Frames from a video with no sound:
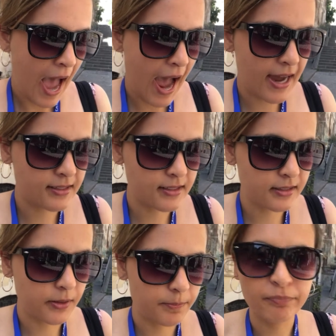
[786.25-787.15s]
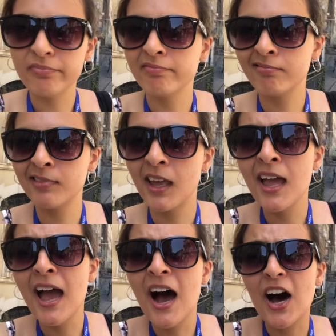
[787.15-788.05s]
and um,
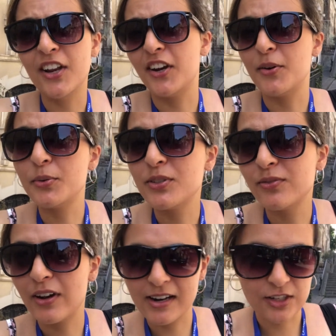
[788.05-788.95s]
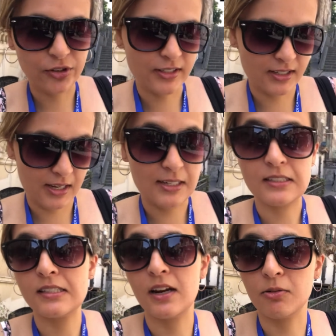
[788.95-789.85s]
I don't know, it wasn't very interesting and
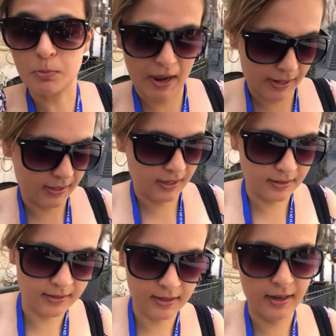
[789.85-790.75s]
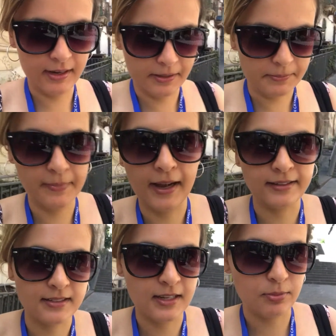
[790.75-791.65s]
instead I was packing um, and
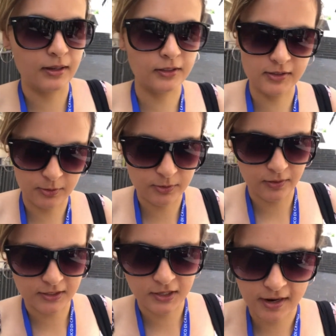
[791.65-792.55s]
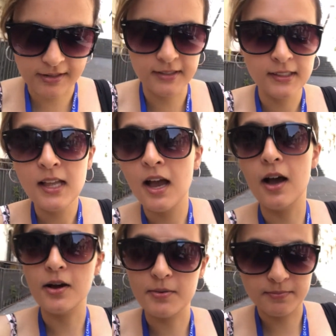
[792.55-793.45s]
sleeping because I was very tired.
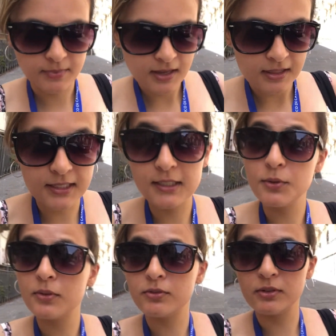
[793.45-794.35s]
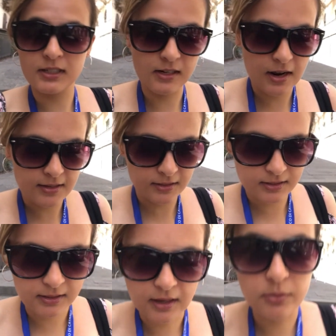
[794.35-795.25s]
Um, the dinner was really nice.
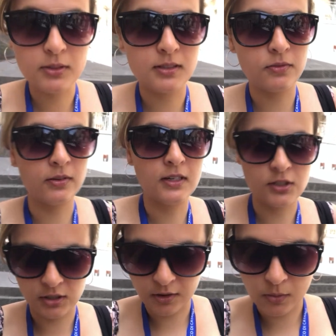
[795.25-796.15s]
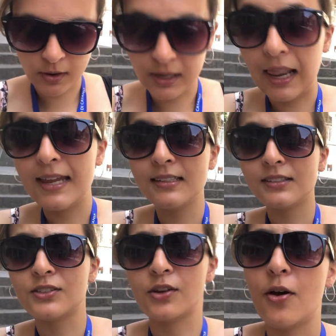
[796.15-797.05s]
That was finished though quite late,
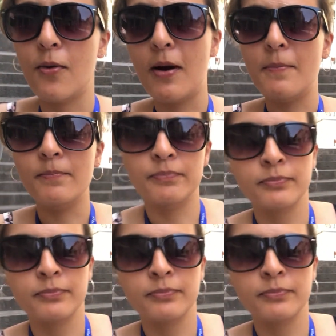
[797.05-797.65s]
so um,